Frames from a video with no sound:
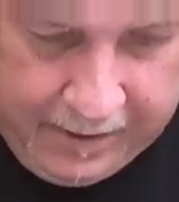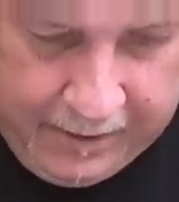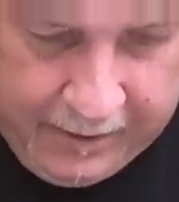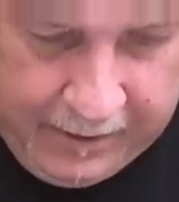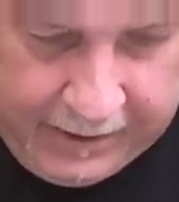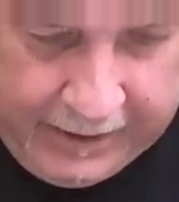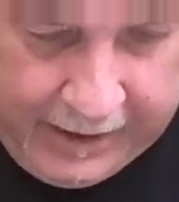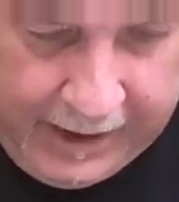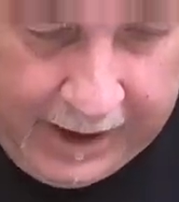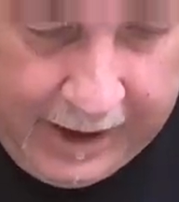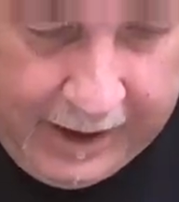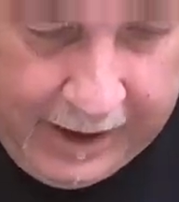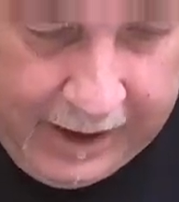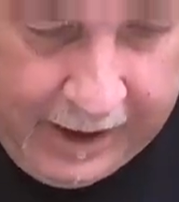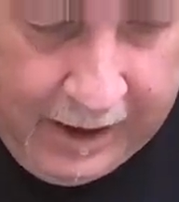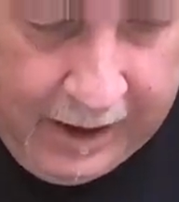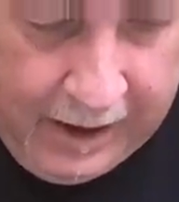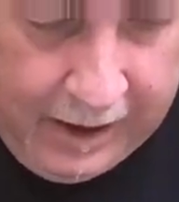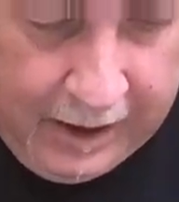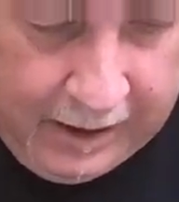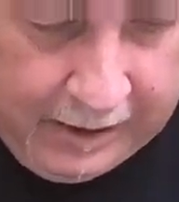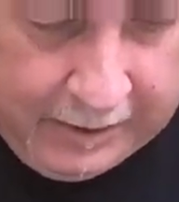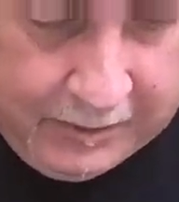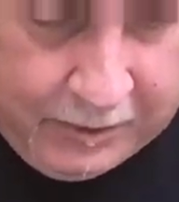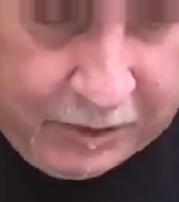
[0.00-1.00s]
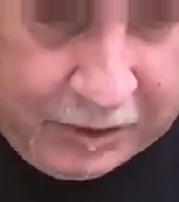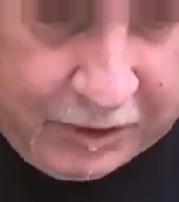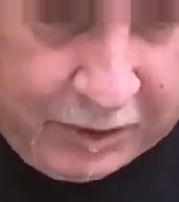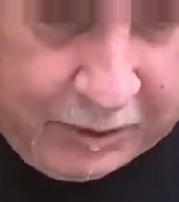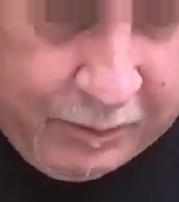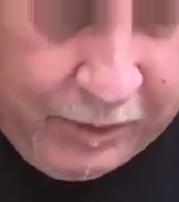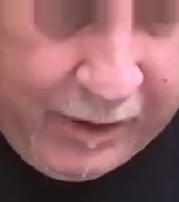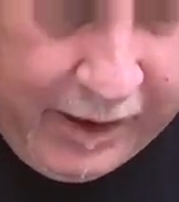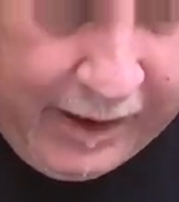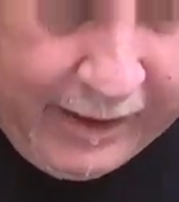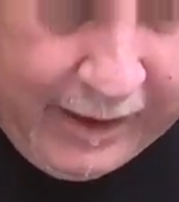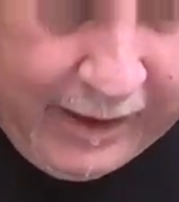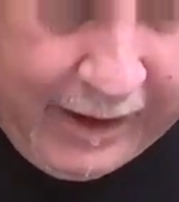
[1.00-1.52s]
Look at that. I'm just
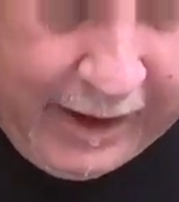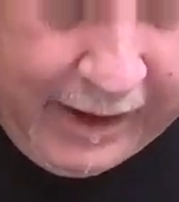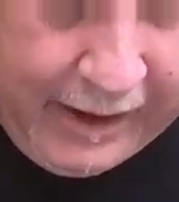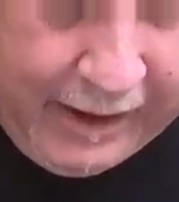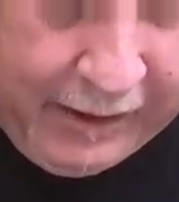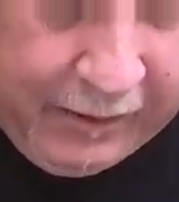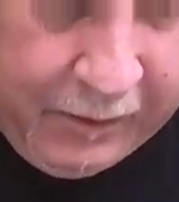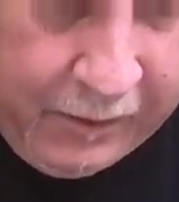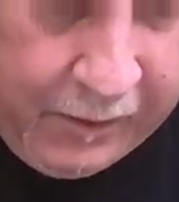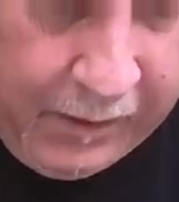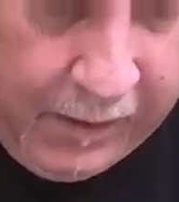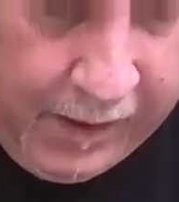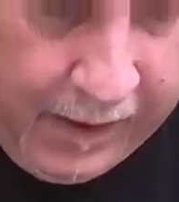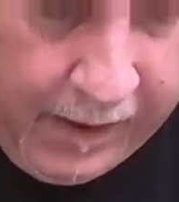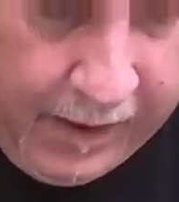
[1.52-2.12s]
spreading that out.